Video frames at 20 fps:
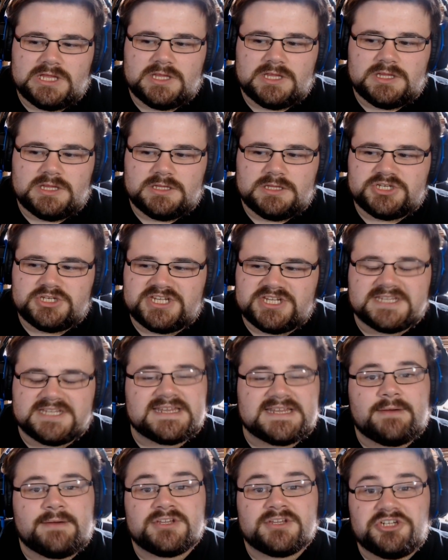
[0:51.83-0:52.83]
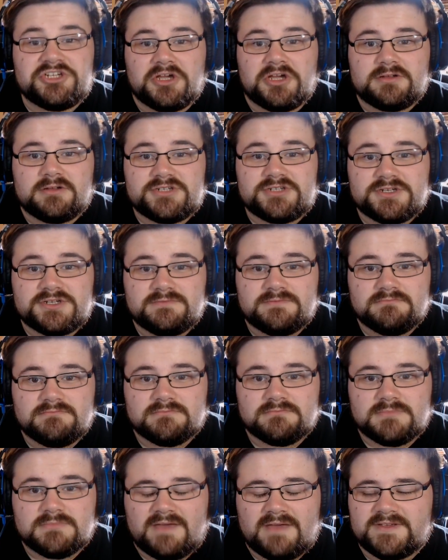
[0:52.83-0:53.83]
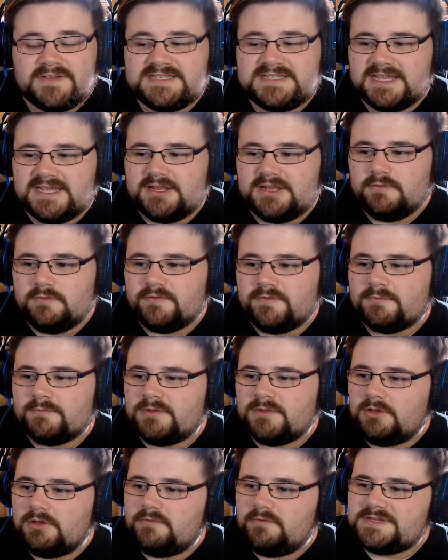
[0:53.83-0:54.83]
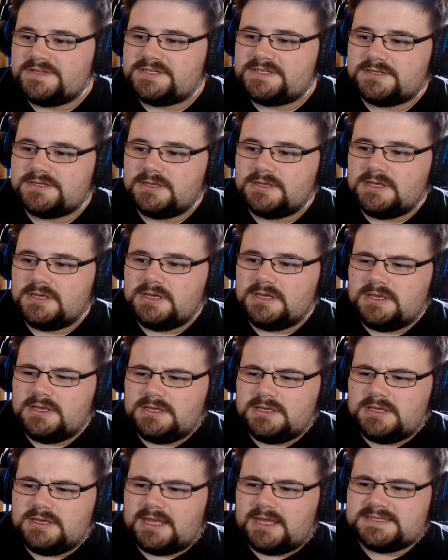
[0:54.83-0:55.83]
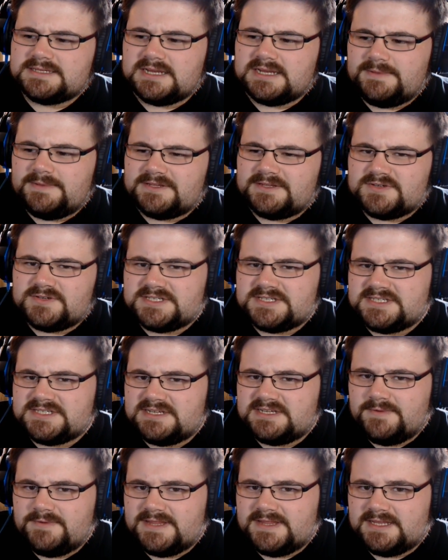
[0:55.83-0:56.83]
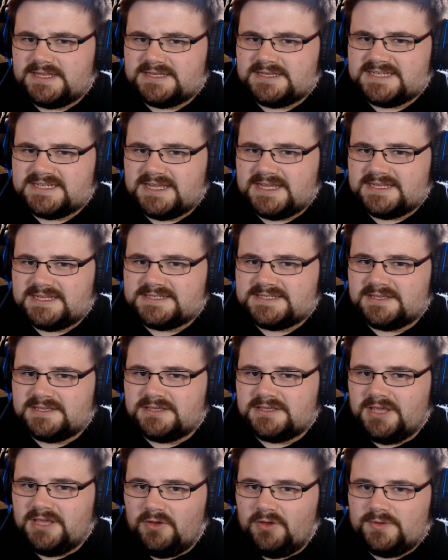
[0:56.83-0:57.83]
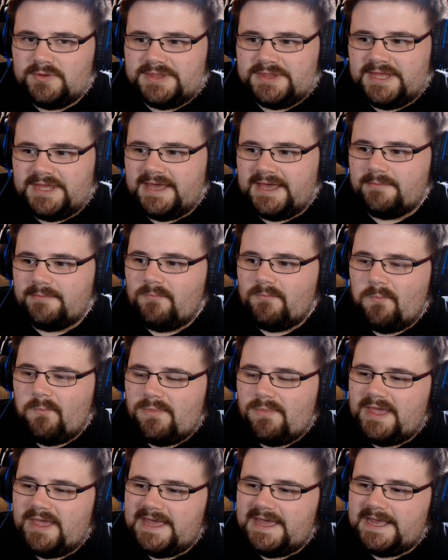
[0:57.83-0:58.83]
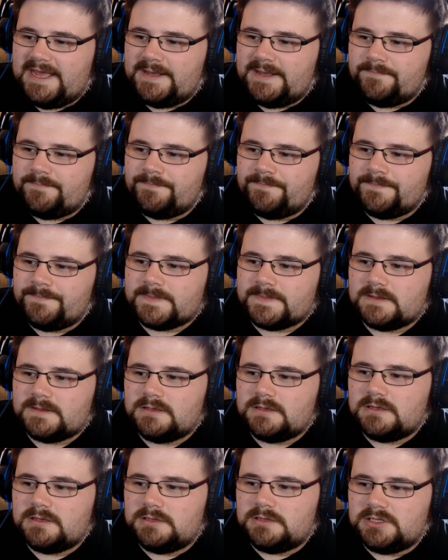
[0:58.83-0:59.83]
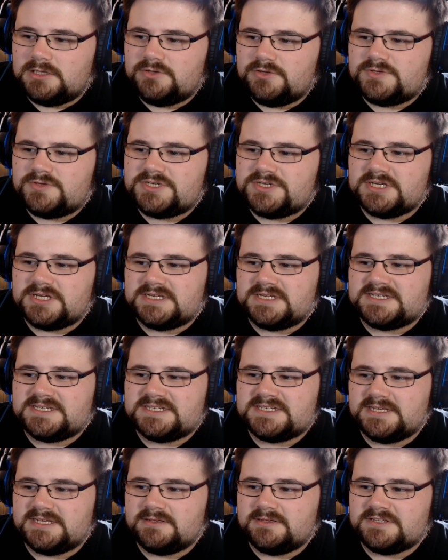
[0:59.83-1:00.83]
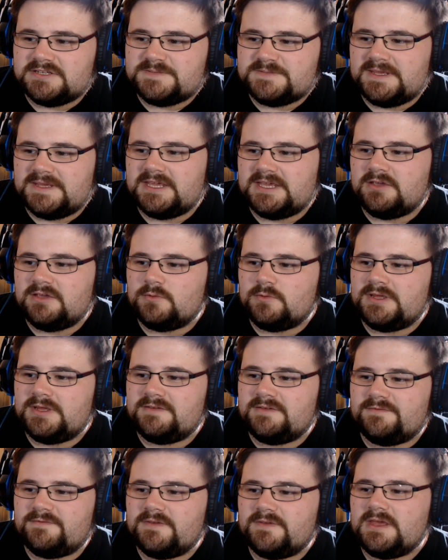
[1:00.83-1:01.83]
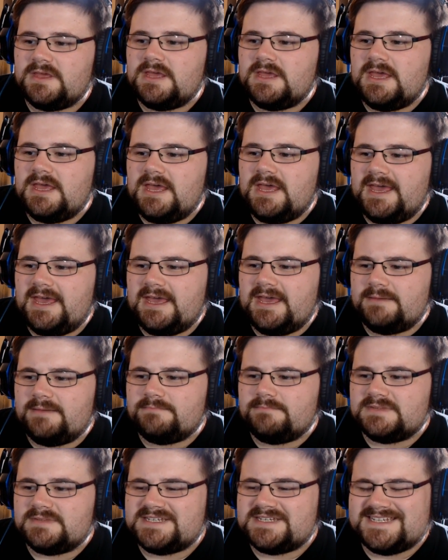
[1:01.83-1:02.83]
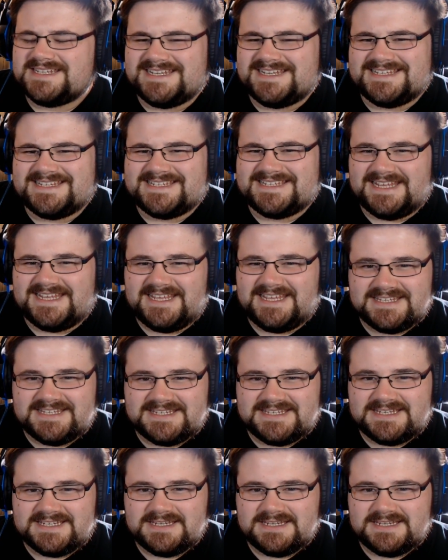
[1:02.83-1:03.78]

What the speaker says: she is now in charge, having taken over from Clovis. It's going to be interesting to see where they decide to go with that. Lelouch is still speaking with C6,